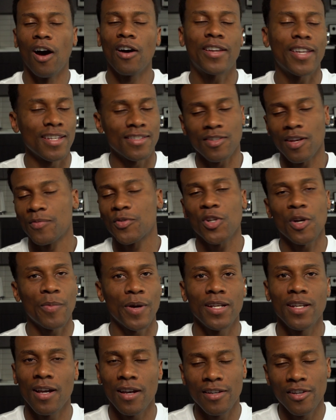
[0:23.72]
Okay, so I'm sure
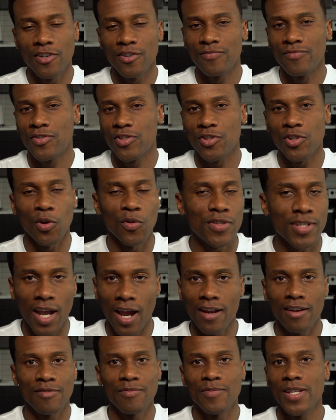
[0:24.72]
by now you're so
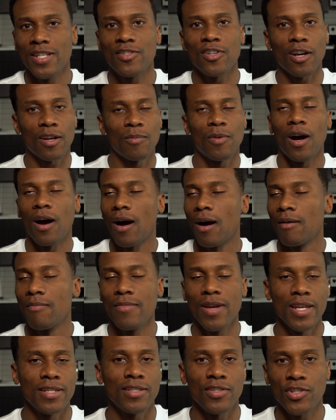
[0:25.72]
tired of me talking about how
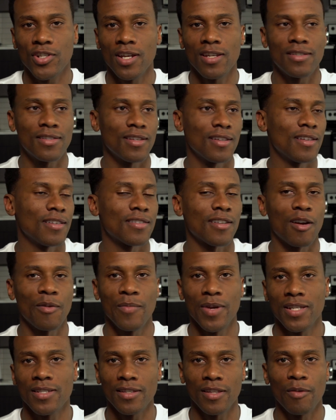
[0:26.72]
amazing Chase is, how
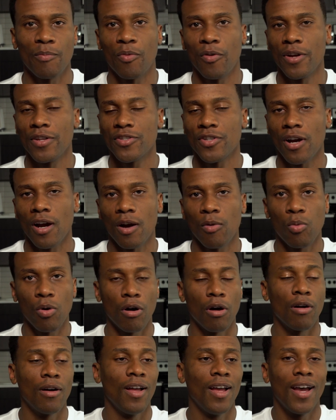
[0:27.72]
amazing their points are.
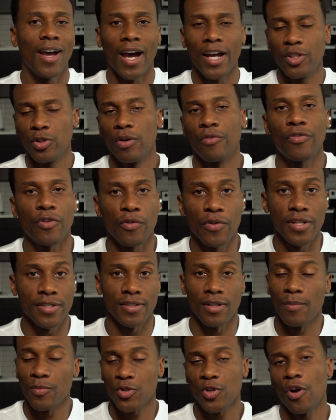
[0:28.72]
Well, I do it for a
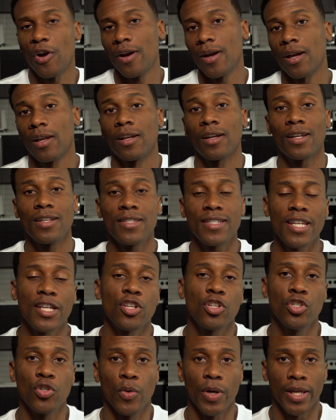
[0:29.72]
reason. I'm sorry, I'm gonna
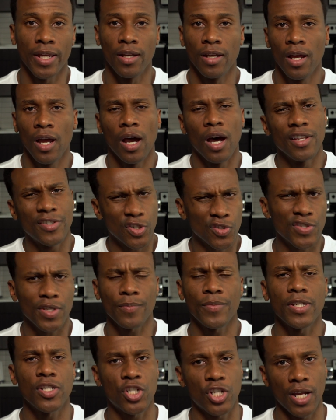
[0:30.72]
continue doing it until
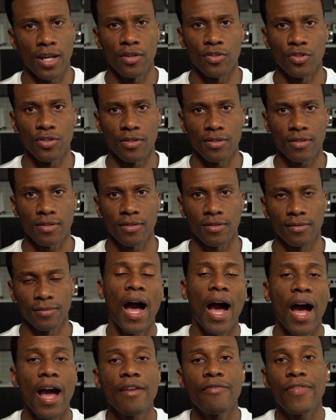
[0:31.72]
something changes.
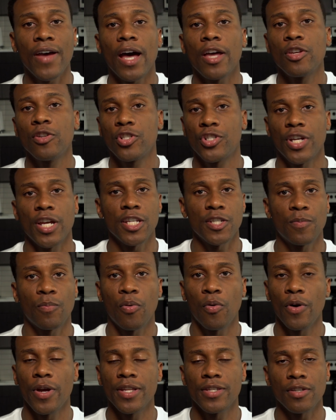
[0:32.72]
I value Chase
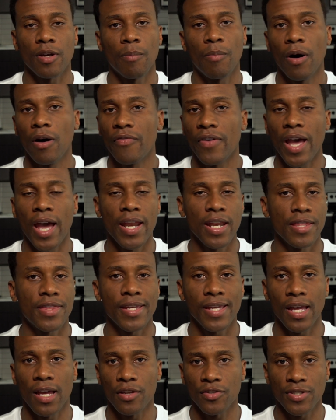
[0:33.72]
points above
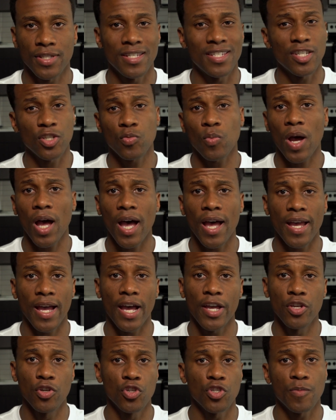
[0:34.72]
anything else. This is why
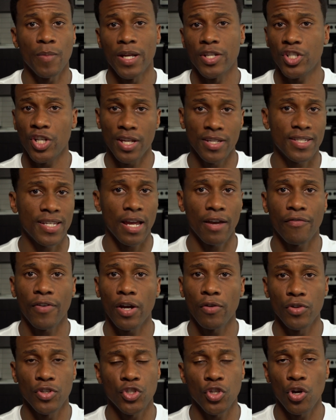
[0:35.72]
I use my Chase
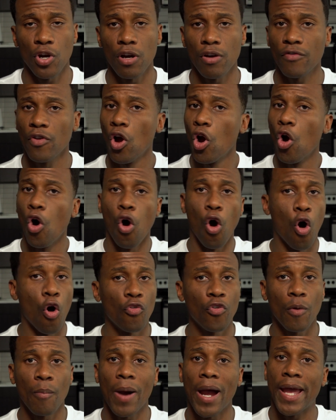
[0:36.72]
Sapphire Reserve
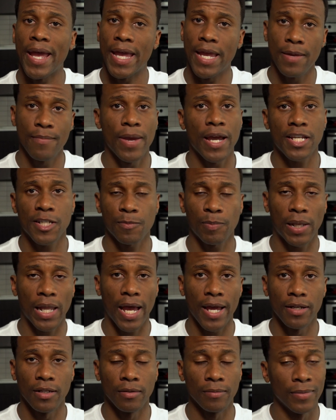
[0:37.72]
over my Amex
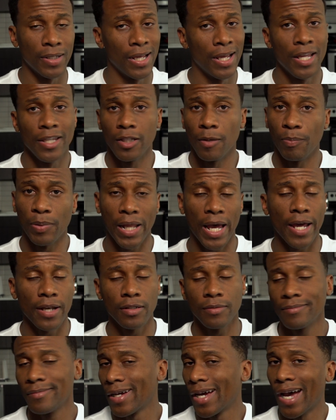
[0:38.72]
Platinum. The
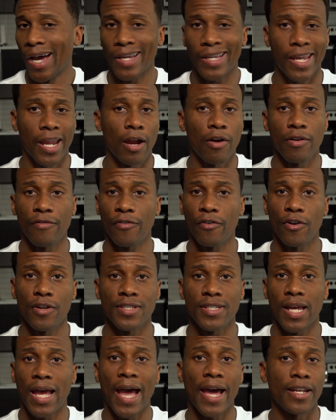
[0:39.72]
Platinum, I carry for
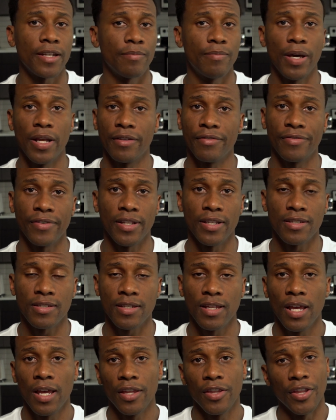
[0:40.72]
its added
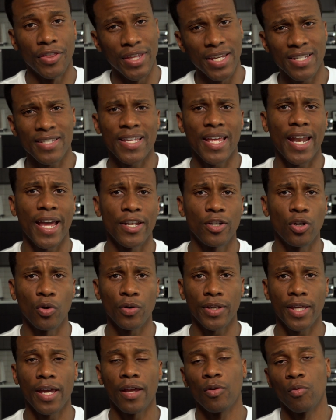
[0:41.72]
benefits, the things that I
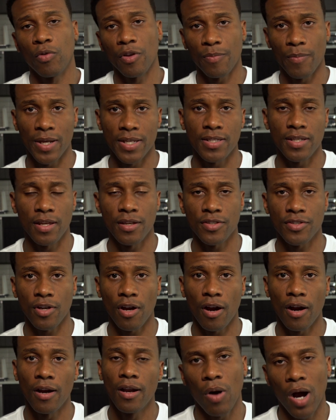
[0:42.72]
don't get with my
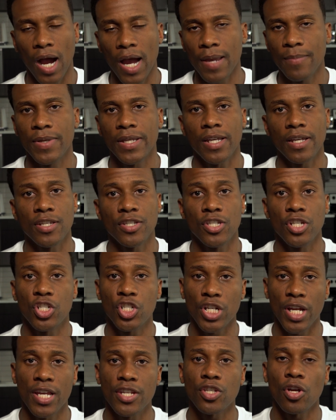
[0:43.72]
CSR. Why? Because the
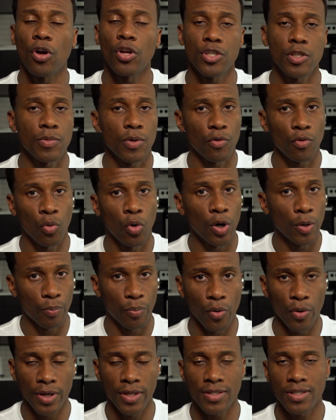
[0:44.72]
Chase Ultimate Reward
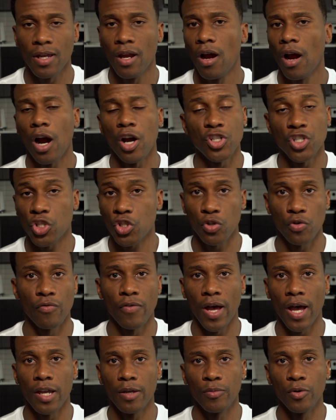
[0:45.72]
points are just too
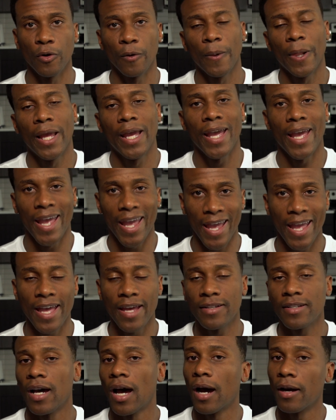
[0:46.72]
valuable.
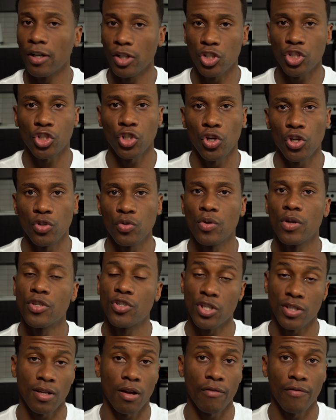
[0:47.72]
And I'm gonna show you
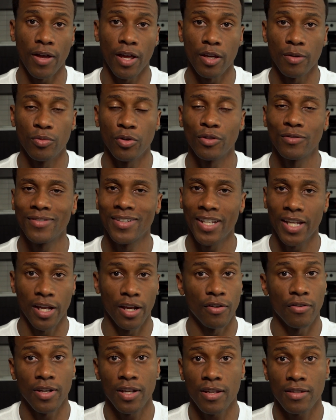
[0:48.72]
just how valuable.
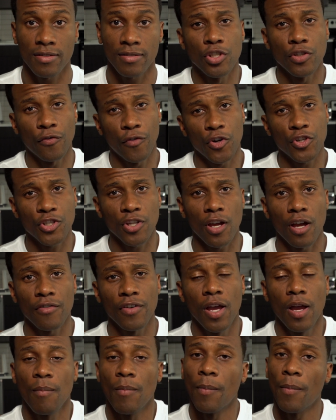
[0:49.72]
Here it is. So first
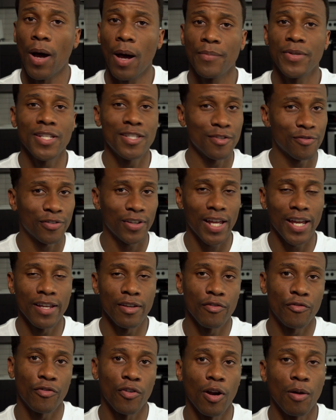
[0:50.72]
off, my mom needs a
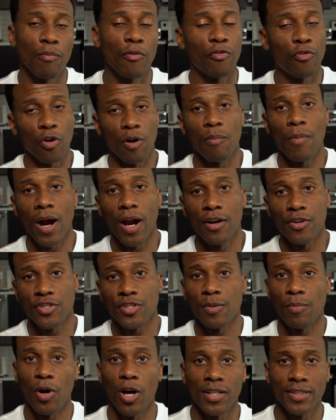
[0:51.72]
flight from Fort
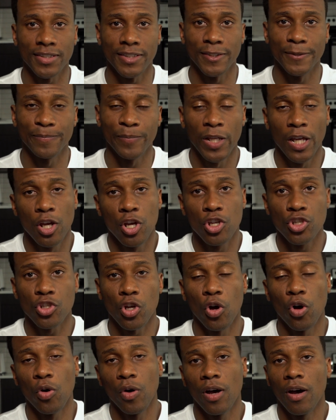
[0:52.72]
Myers to Boston.
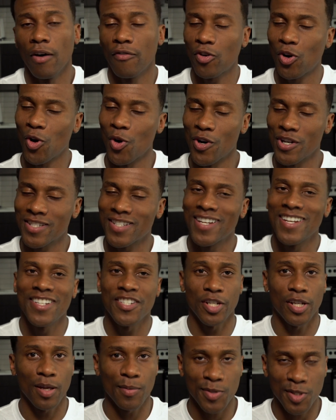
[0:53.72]
So of course,
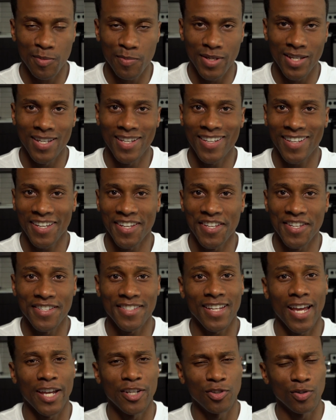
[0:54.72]
she comes to me
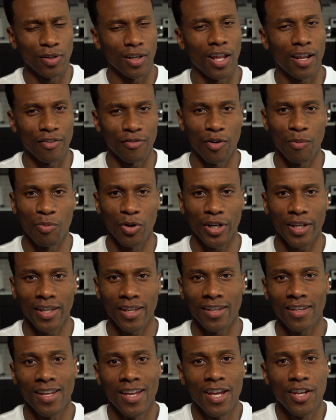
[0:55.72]
because I do a lot of her
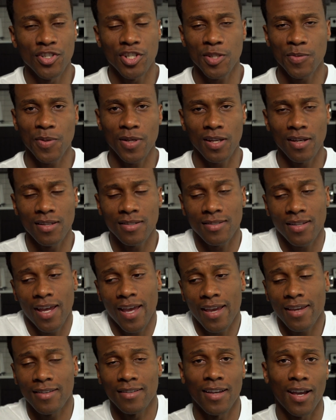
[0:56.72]
booking just because,
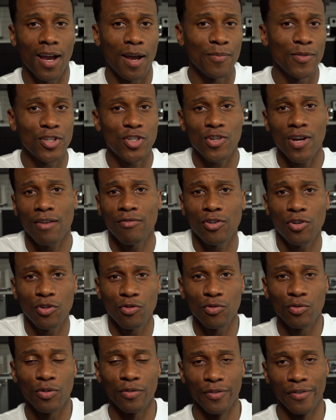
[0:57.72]
hey, I'm the travel
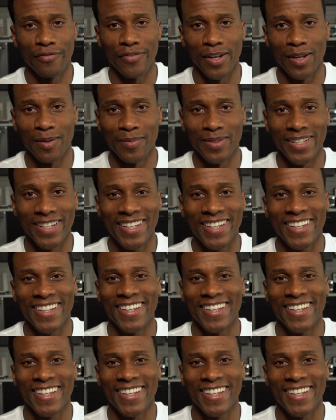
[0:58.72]
guru of the family.